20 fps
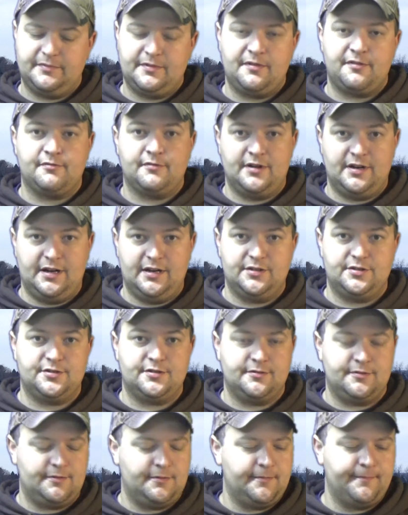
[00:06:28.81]

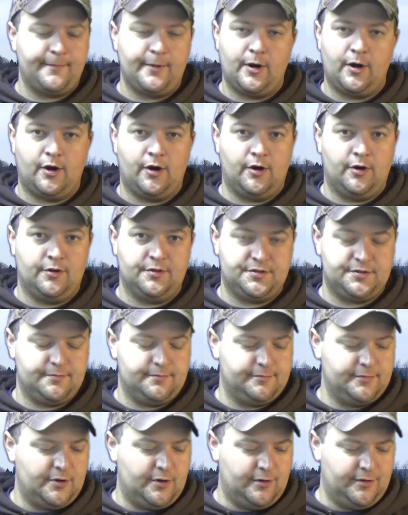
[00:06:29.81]
3-inch. Awesome,
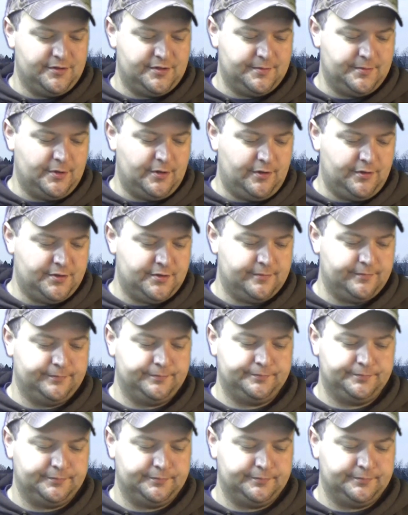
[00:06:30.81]
awesome, awesome.